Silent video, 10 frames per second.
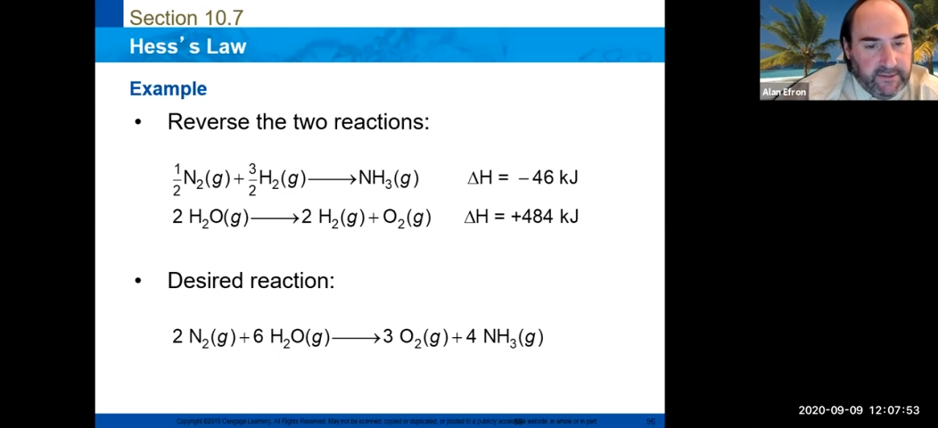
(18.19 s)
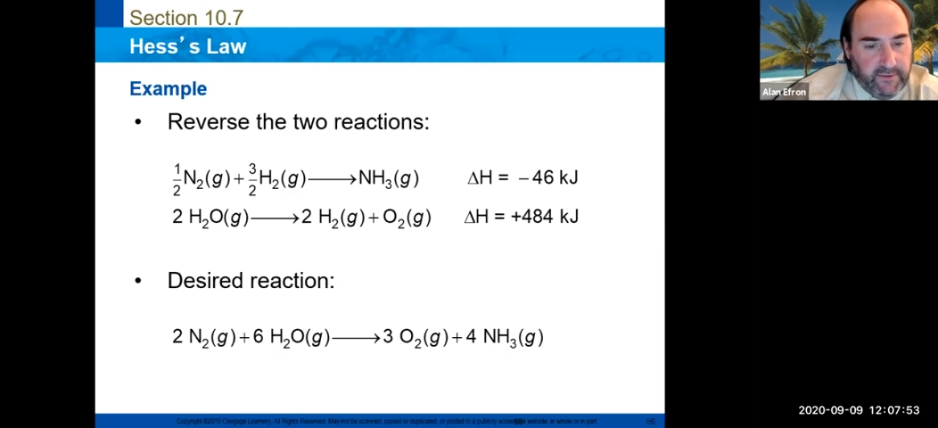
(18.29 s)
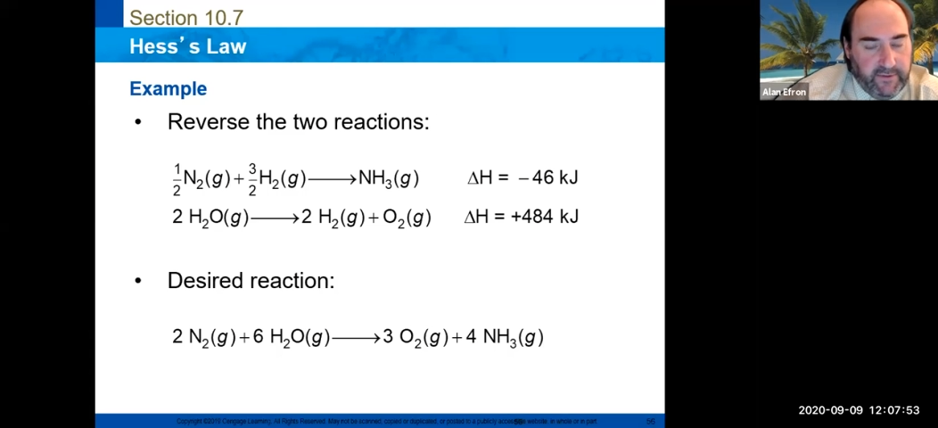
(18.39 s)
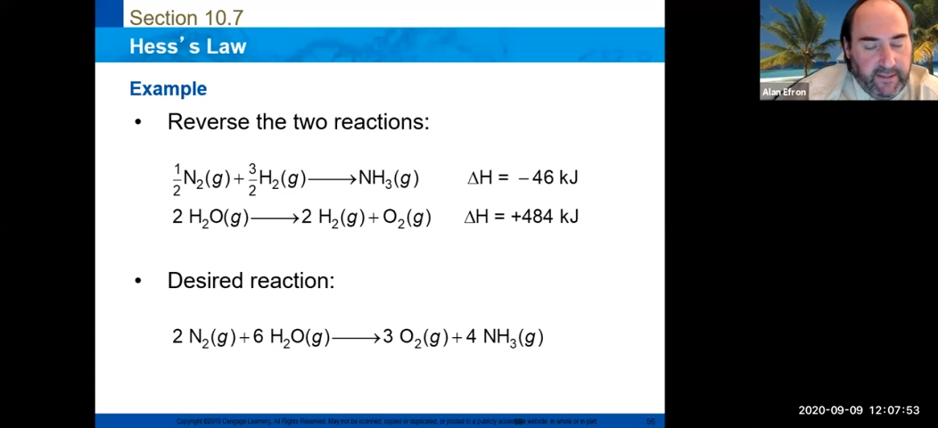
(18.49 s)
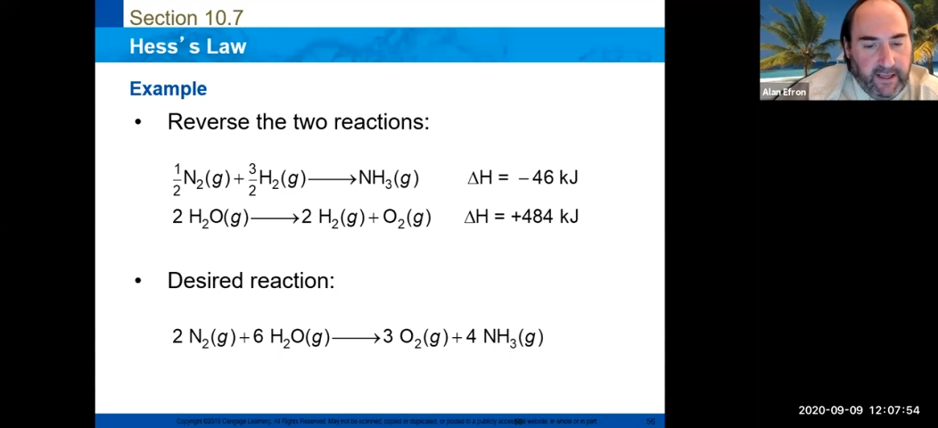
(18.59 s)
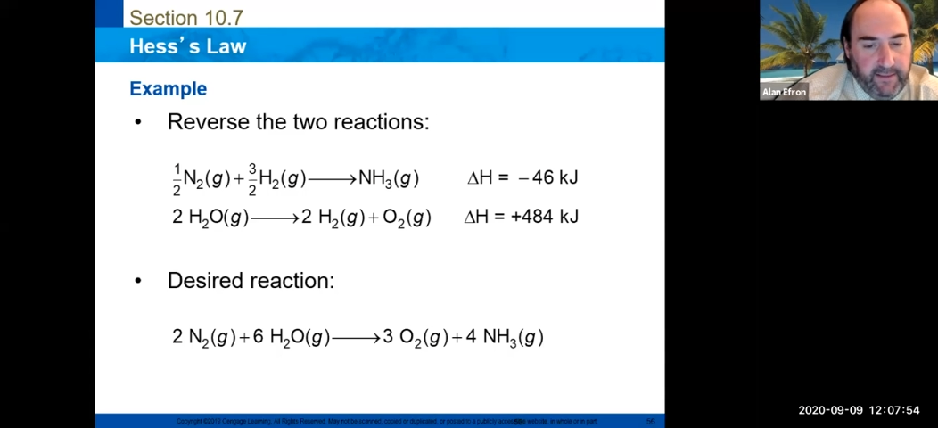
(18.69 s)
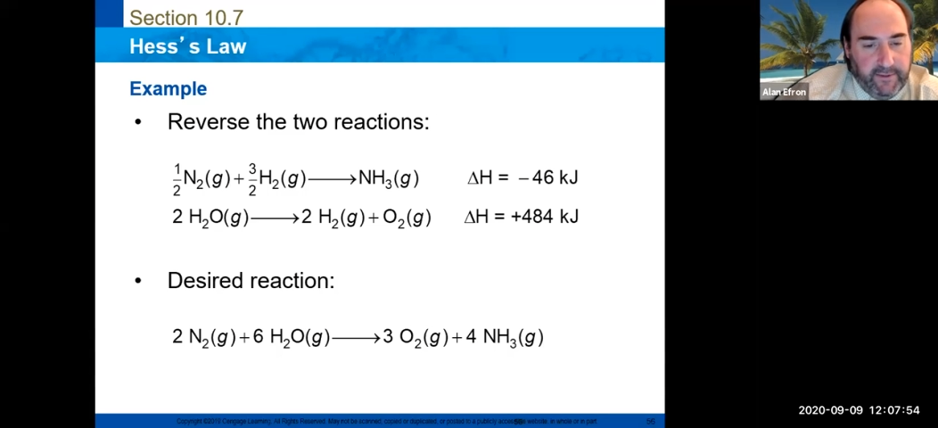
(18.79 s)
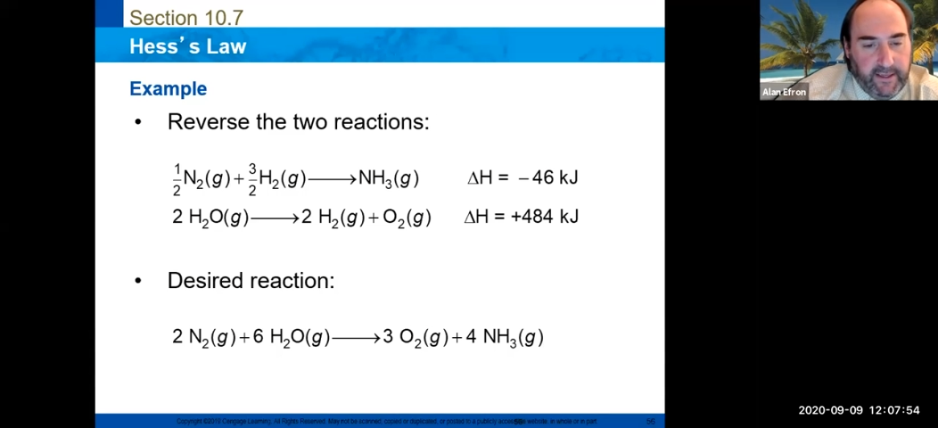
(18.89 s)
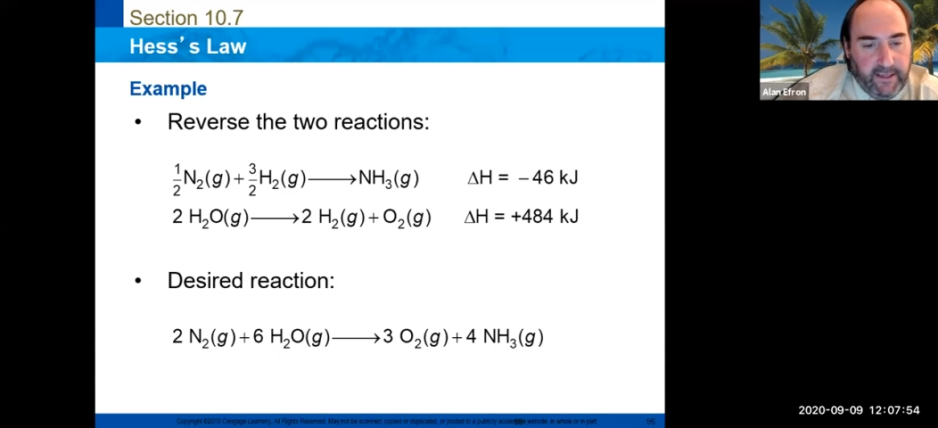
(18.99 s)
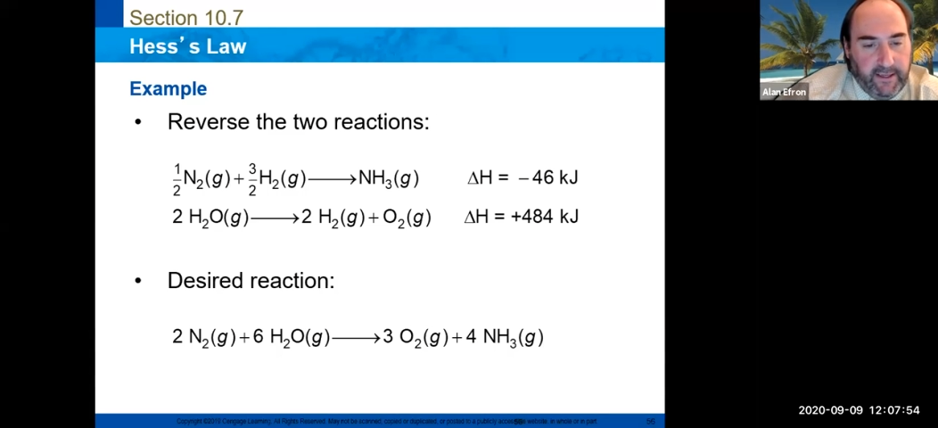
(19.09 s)
sort of the game
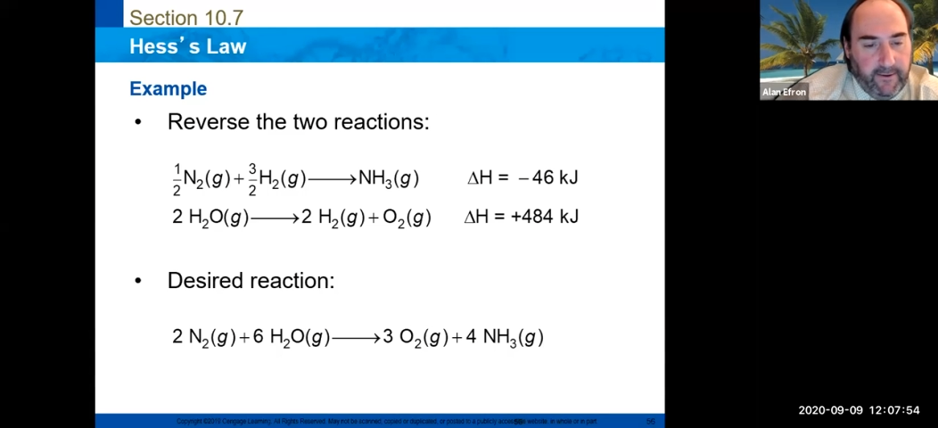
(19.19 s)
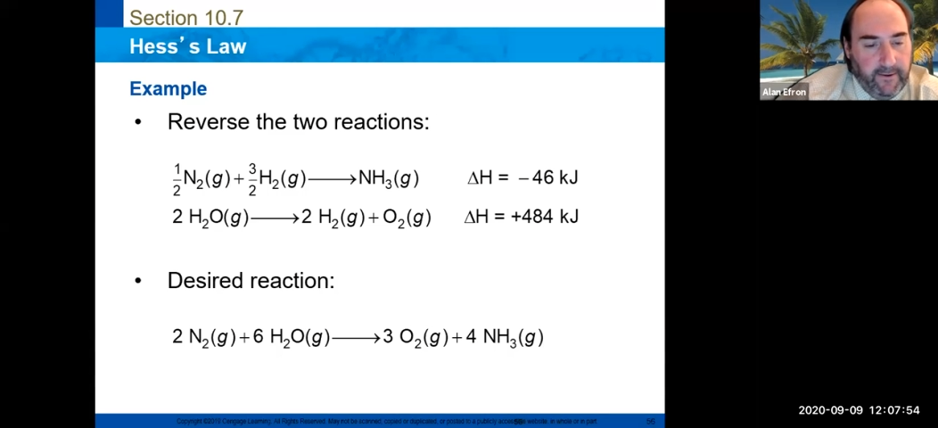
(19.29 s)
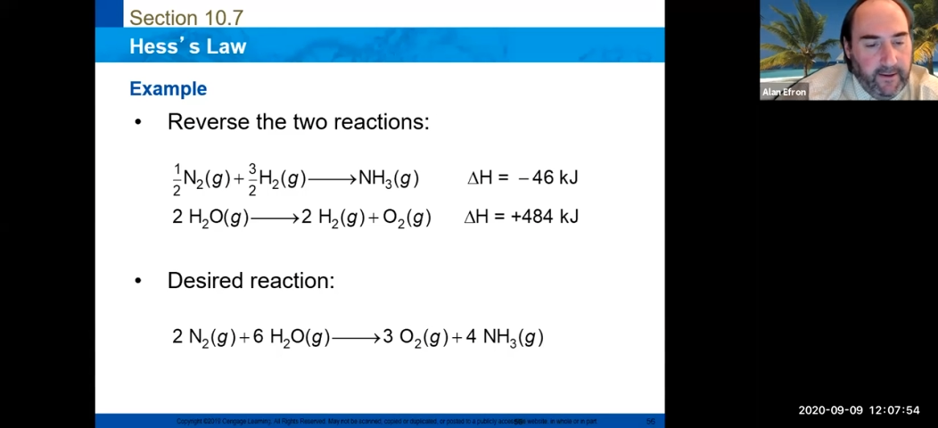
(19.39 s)
plan here.